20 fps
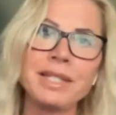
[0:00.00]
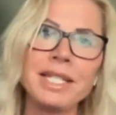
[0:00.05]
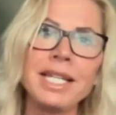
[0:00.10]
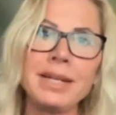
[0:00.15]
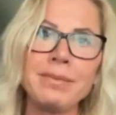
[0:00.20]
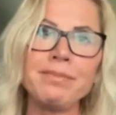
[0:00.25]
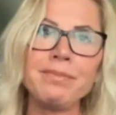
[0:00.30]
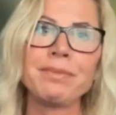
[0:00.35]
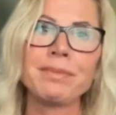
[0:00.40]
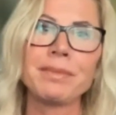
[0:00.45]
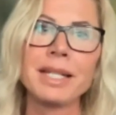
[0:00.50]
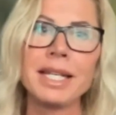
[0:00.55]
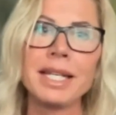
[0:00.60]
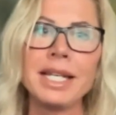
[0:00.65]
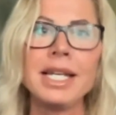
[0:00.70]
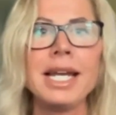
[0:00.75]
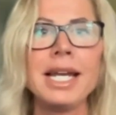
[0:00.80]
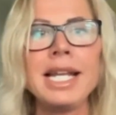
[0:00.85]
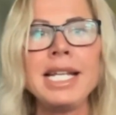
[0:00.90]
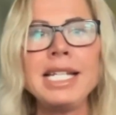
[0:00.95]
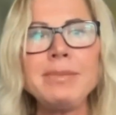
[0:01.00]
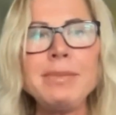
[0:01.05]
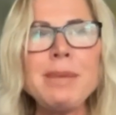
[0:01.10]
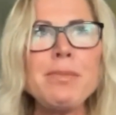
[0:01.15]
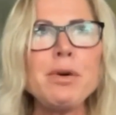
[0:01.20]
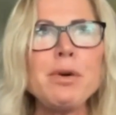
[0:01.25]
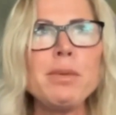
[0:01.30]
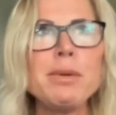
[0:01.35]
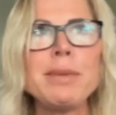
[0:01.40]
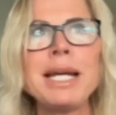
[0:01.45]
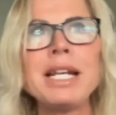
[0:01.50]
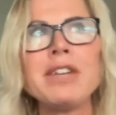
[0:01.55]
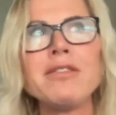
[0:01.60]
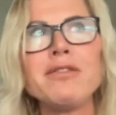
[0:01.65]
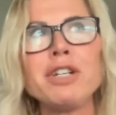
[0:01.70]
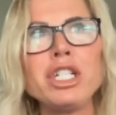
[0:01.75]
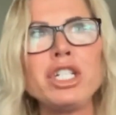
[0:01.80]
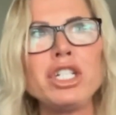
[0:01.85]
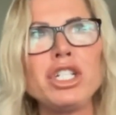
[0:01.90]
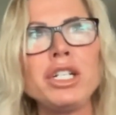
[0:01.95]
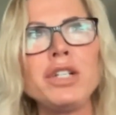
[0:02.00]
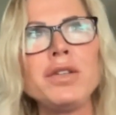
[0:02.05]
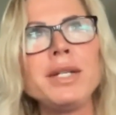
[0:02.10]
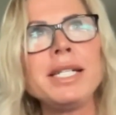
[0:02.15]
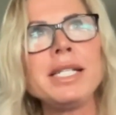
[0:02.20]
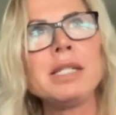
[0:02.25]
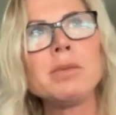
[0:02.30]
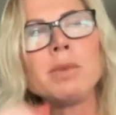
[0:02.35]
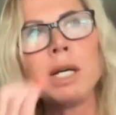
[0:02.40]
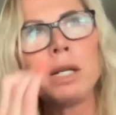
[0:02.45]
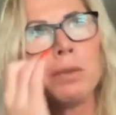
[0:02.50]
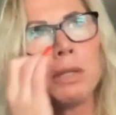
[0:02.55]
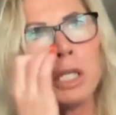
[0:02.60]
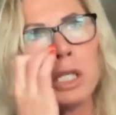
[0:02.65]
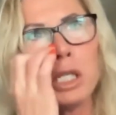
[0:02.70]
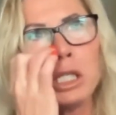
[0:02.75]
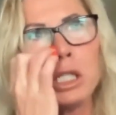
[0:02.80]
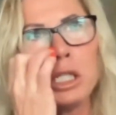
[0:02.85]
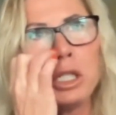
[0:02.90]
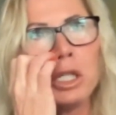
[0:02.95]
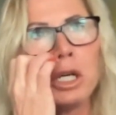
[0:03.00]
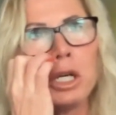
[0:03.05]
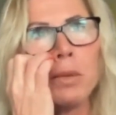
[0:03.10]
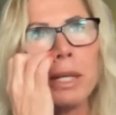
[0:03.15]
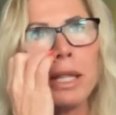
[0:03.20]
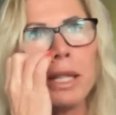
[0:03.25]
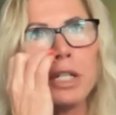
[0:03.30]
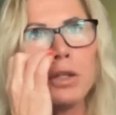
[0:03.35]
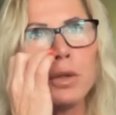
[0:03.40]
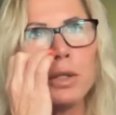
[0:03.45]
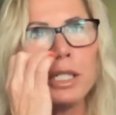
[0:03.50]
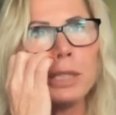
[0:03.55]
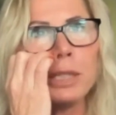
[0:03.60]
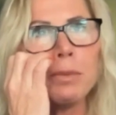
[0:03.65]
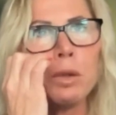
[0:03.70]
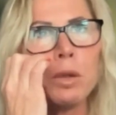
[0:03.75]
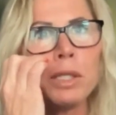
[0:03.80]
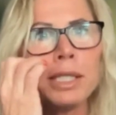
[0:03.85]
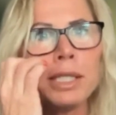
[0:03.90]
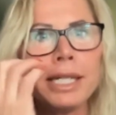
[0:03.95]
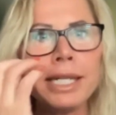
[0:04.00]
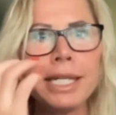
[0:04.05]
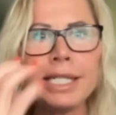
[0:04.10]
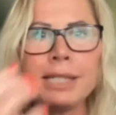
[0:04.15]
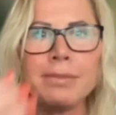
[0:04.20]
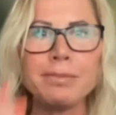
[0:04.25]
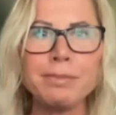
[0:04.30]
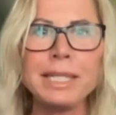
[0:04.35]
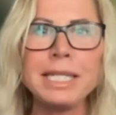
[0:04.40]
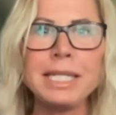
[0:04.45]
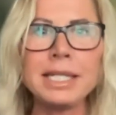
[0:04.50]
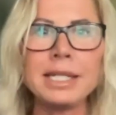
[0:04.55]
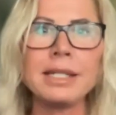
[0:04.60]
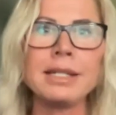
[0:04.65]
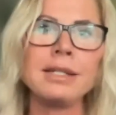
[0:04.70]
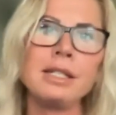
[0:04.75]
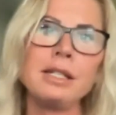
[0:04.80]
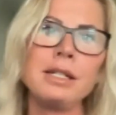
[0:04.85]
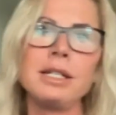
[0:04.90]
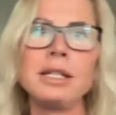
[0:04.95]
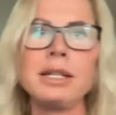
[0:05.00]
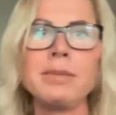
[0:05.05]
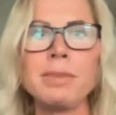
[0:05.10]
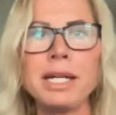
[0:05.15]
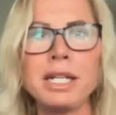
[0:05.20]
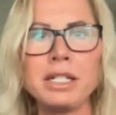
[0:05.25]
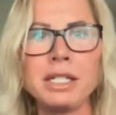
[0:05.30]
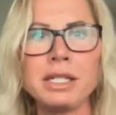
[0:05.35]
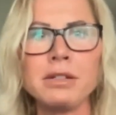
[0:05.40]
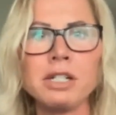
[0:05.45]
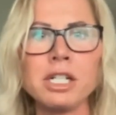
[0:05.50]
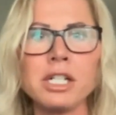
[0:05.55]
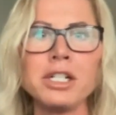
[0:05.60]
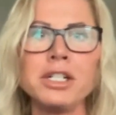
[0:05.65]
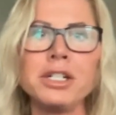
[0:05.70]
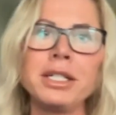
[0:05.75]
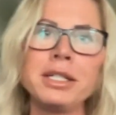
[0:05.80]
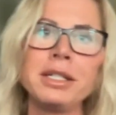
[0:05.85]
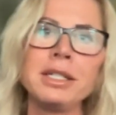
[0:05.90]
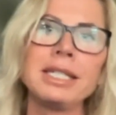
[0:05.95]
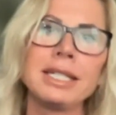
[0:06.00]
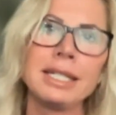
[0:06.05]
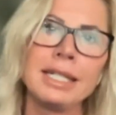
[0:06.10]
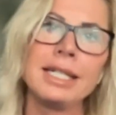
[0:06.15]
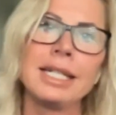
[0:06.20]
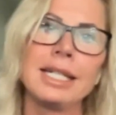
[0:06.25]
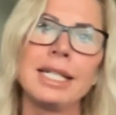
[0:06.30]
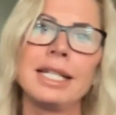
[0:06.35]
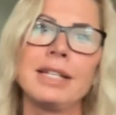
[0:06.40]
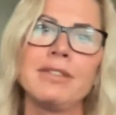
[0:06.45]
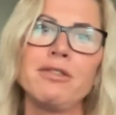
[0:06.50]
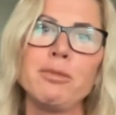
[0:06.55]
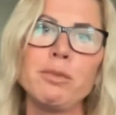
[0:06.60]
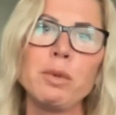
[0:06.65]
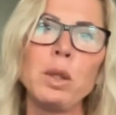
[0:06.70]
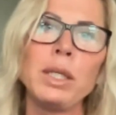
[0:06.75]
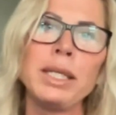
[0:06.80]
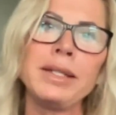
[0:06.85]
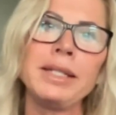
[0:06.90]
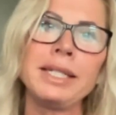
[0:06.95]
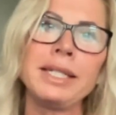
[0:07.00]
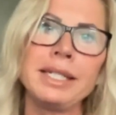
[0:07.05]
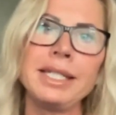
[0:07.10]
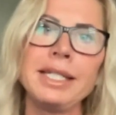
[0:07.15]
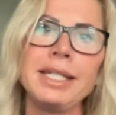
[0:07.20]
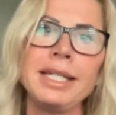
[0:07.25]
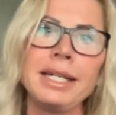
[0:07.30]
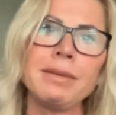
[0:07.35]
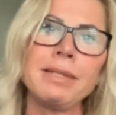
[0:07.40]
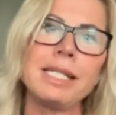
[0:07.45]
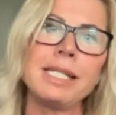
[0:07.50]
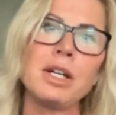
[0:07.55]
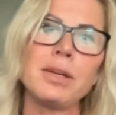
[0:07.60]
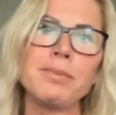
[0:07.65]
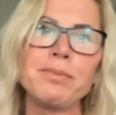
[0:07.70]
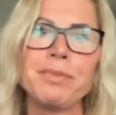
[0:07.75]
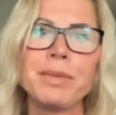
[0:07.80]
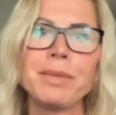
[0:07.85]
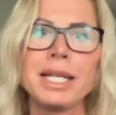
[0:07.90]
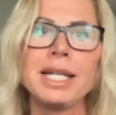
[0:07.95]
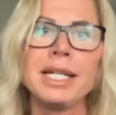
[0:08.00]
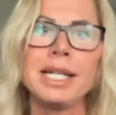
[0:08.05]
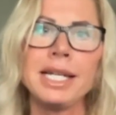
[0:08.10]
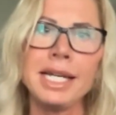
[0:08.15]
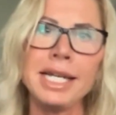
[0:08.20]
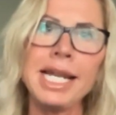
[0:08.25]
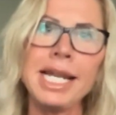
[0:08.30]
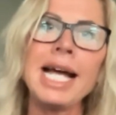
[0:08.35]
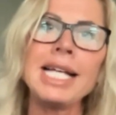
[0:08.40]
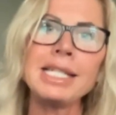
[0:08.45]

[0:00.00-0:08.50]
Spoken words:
it's been problematic for the children as well, because when they do the sports, they get bitten. They play the soccer and football, and so it